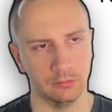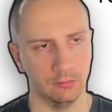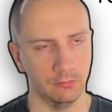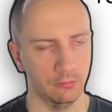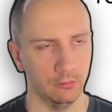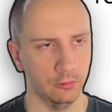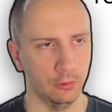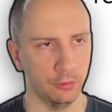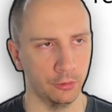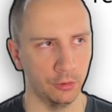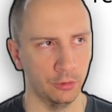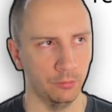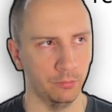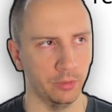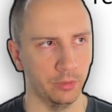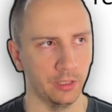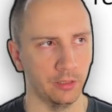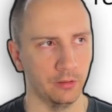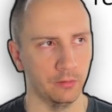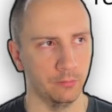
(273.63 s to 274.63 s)
We will
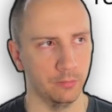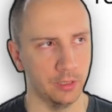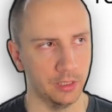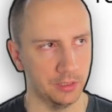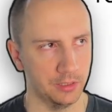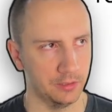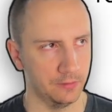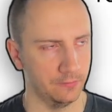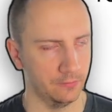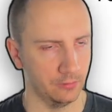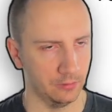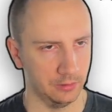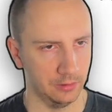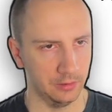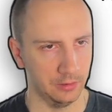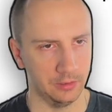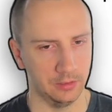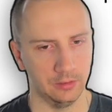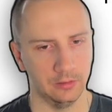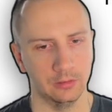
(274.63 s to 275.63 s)
occupy the bus for
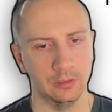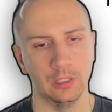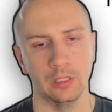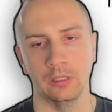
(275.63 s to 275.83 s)
this.